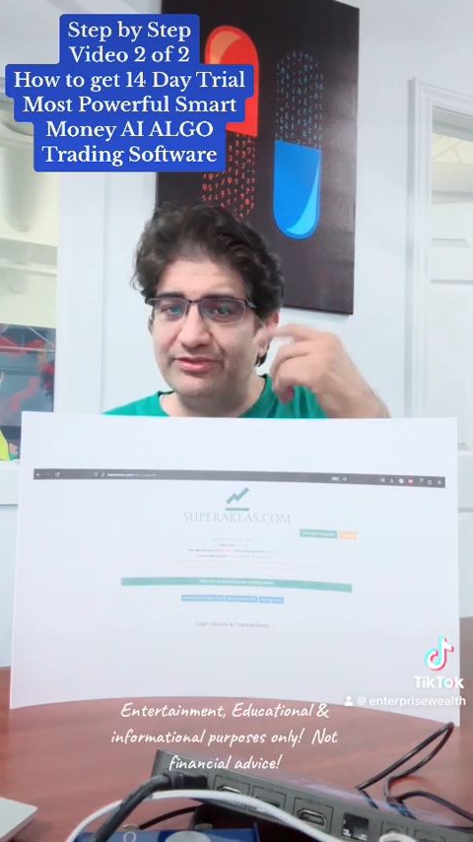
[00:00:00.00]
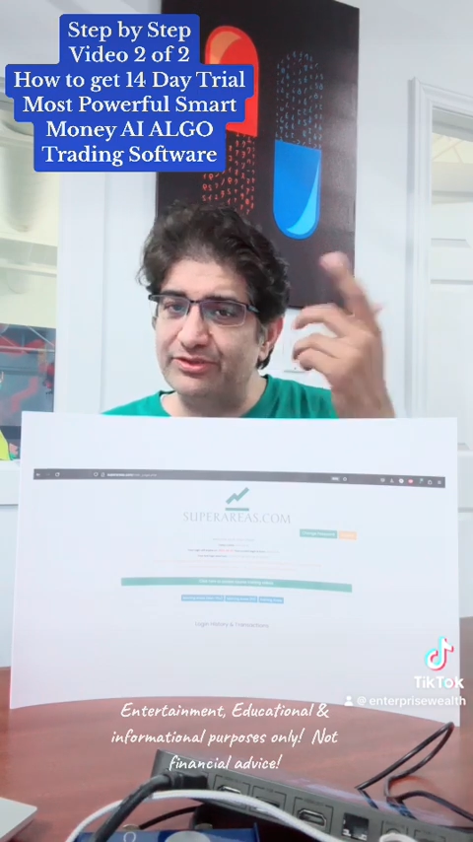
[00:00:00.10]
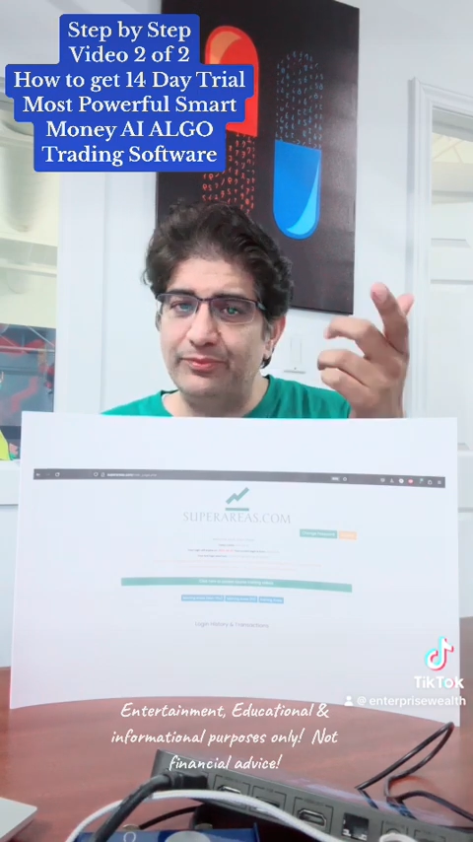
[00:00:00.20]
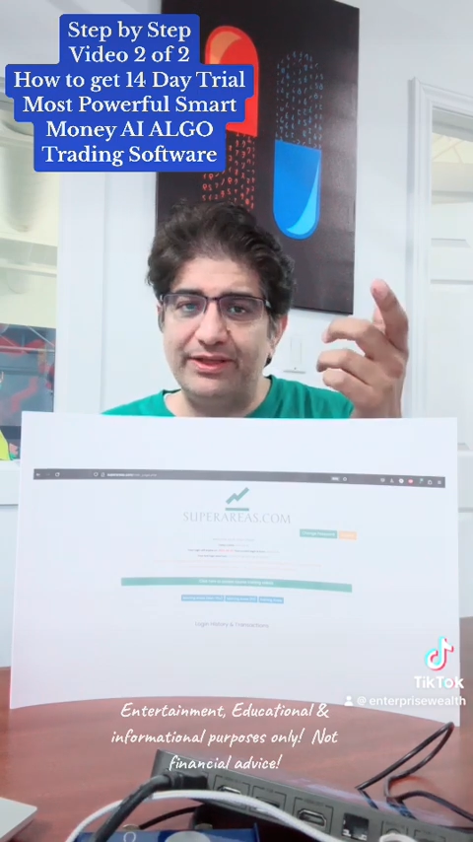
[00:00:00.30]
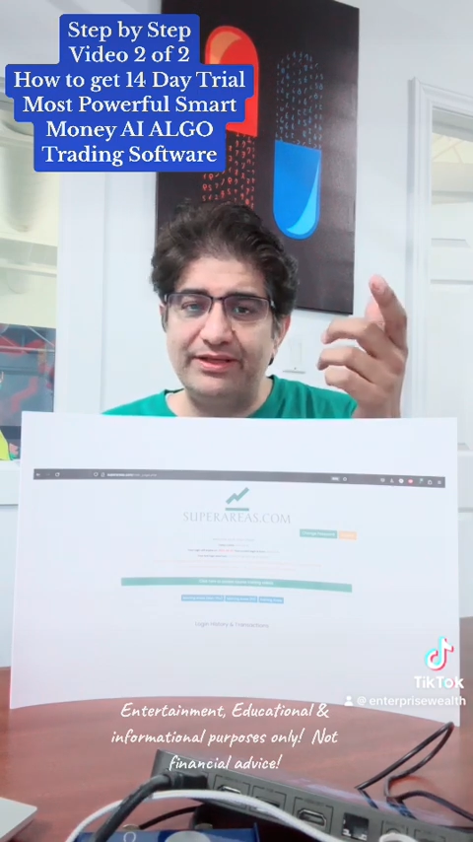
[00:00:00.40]
so
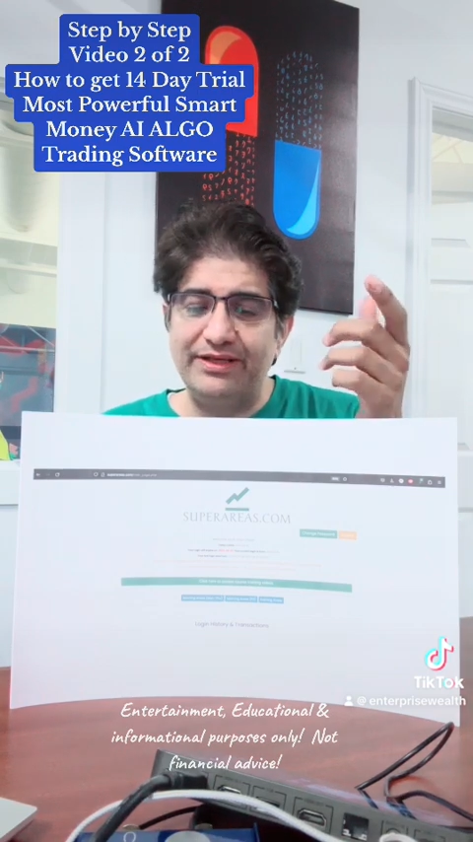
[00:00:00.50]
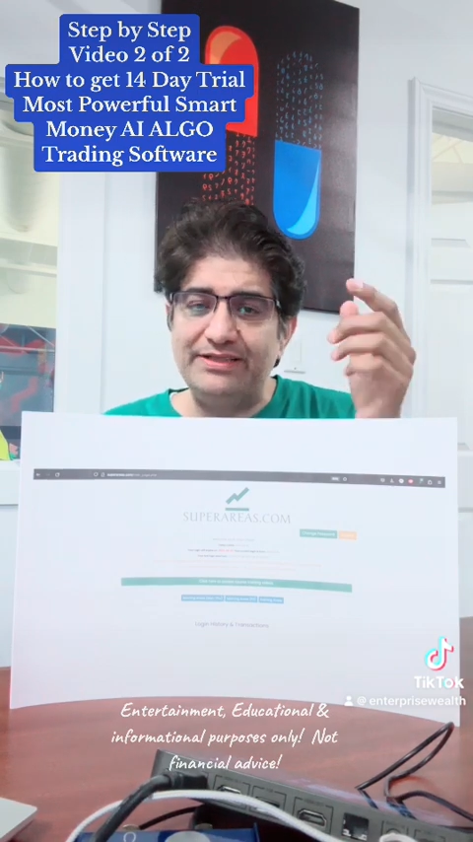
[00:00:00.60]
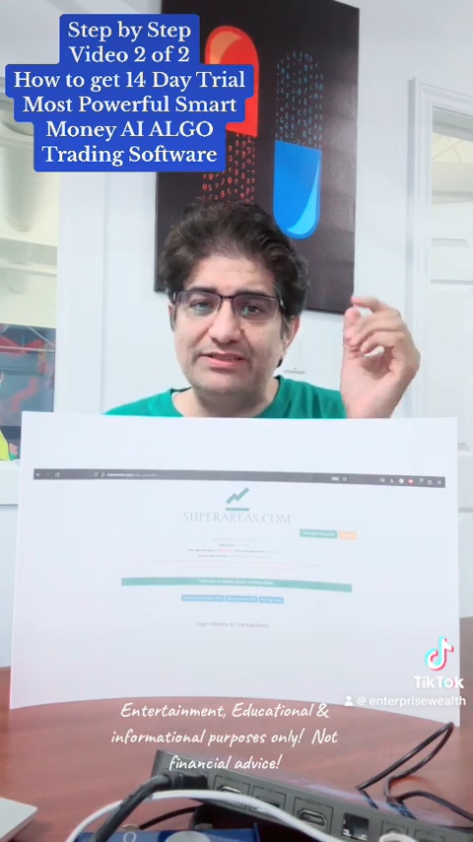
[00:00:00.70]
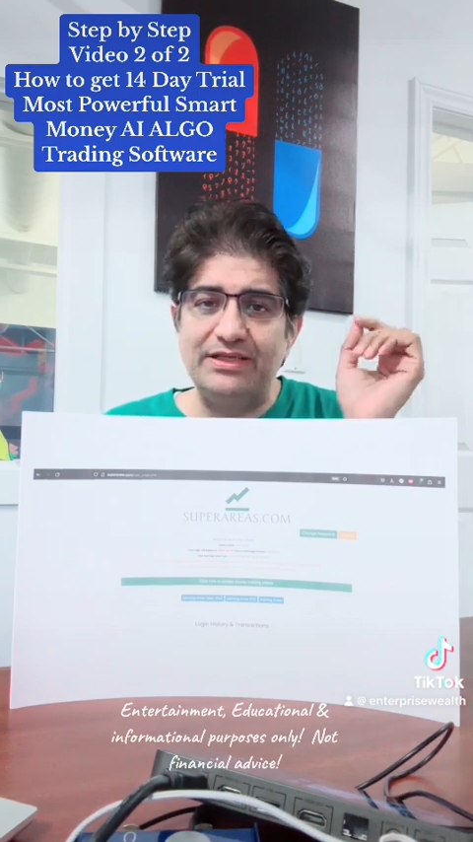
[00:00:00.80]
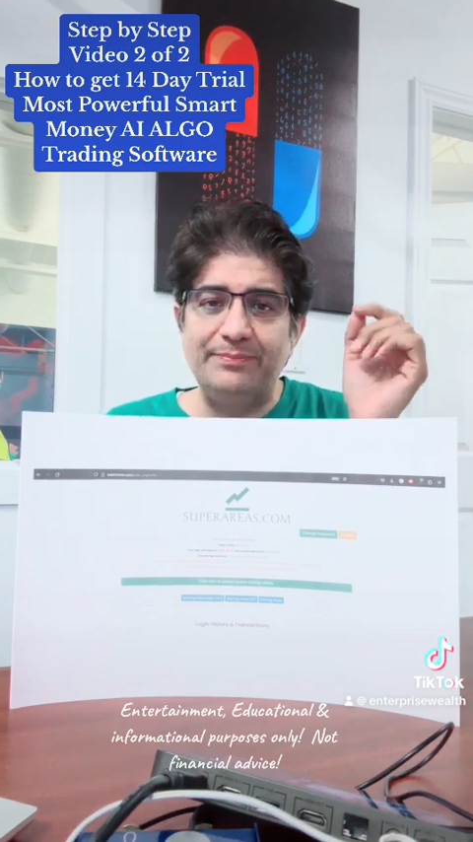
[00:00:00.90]
we can
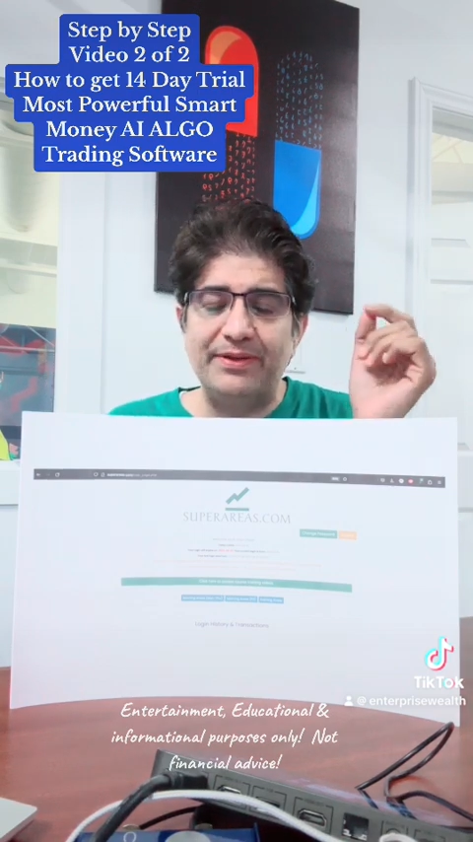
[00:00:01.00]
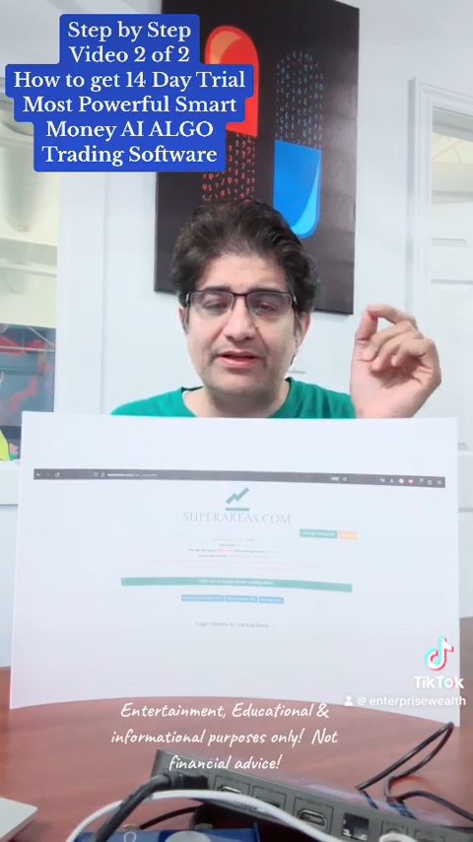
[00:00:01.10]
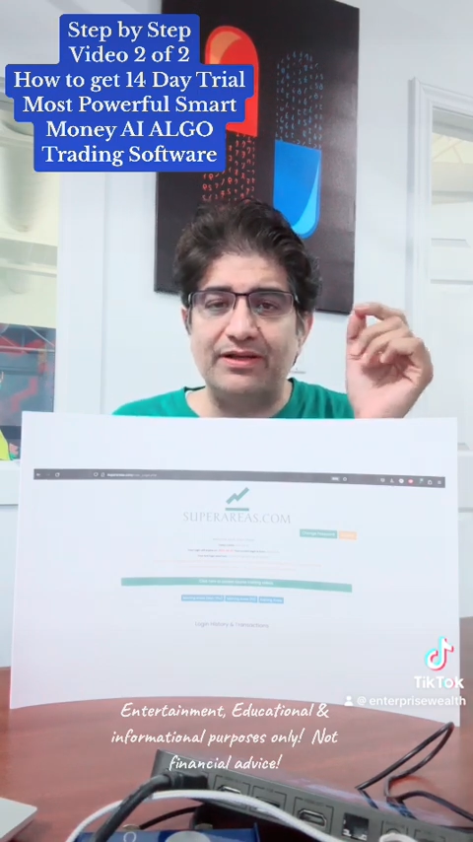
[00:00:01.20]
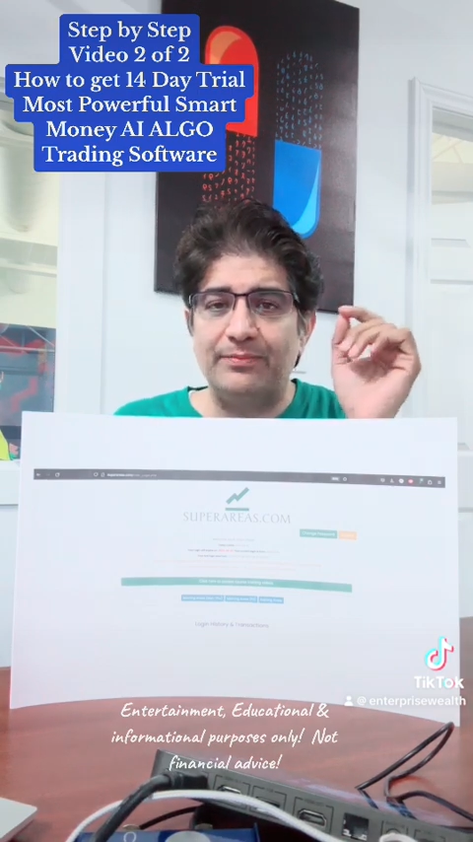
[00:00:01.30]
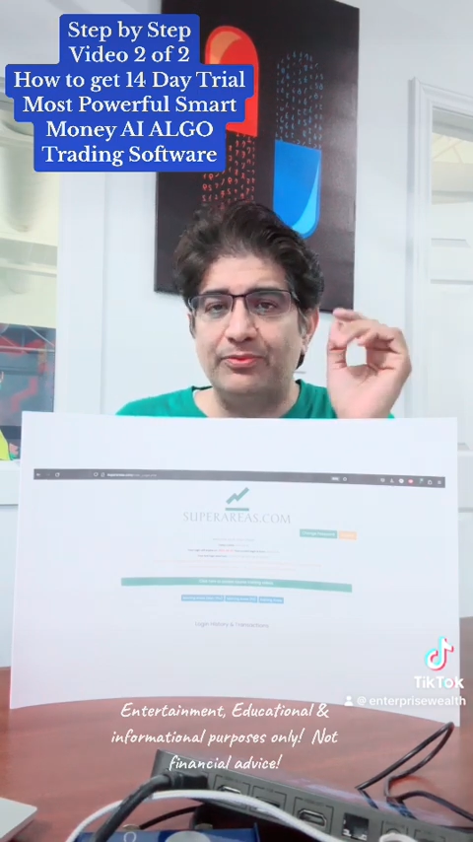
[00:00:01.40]
easily pick up